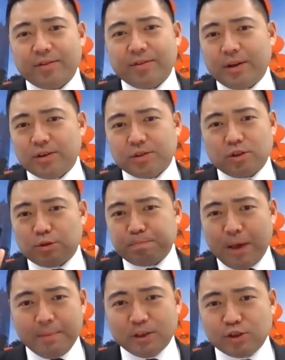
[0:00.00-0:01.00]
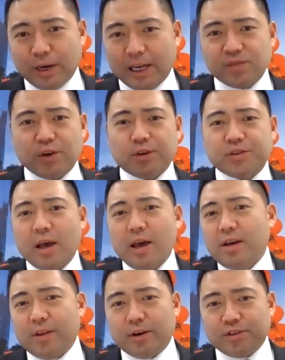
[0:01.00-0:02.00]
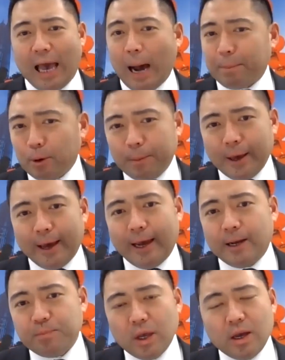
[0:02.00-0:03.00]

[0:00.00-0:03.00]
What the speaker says: There's the payment transfers. There's Apple Pay.